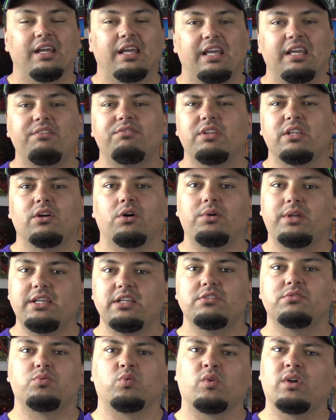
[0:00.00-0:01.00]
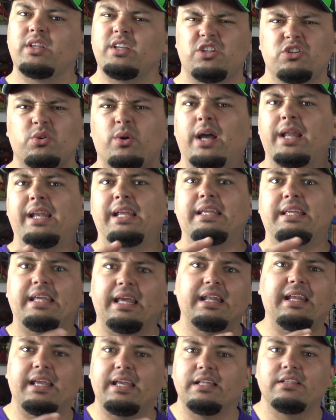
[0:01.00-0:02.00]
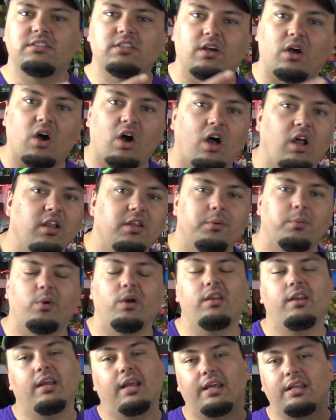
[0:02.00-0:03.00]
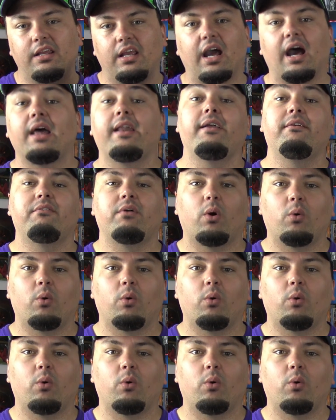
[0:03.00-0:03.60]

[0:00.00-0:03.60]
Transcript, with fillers: even though he's really trying to get into Hollywood and kind of